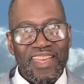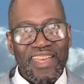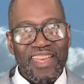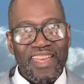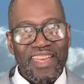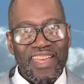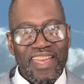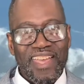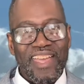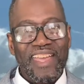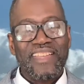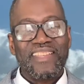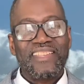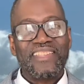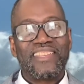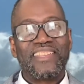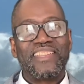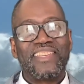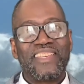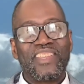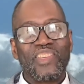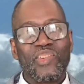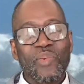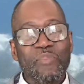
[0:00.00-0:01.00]
And
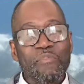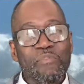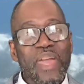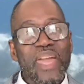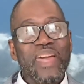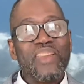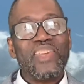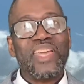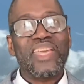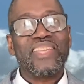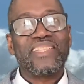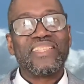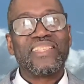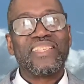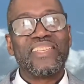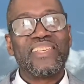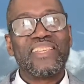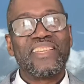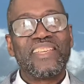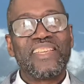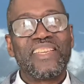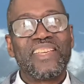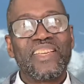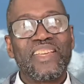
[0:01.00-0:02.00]
your marriage
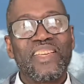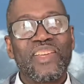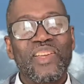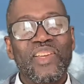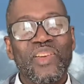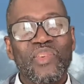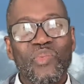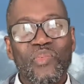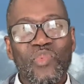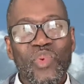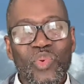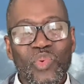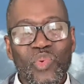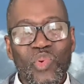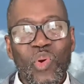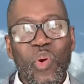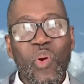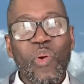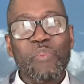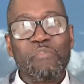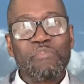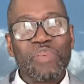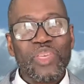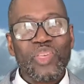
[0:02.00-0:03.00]
will go
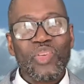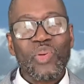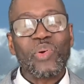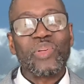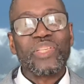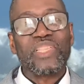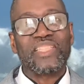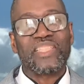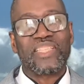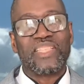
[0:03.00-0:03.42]
beyond